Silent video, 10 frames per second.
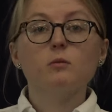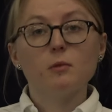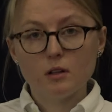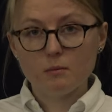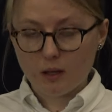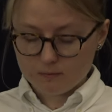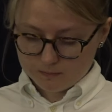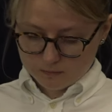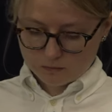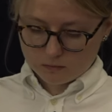million men
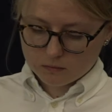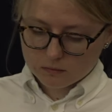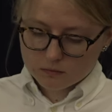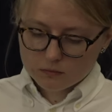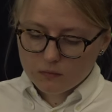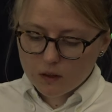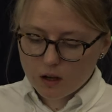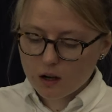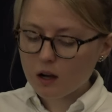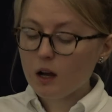
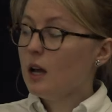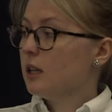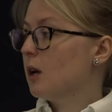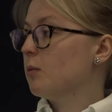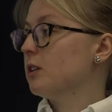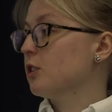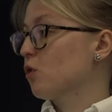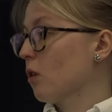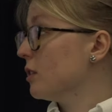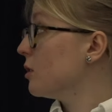that were
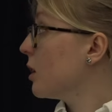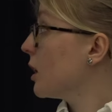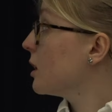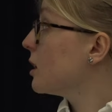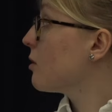destroyed during the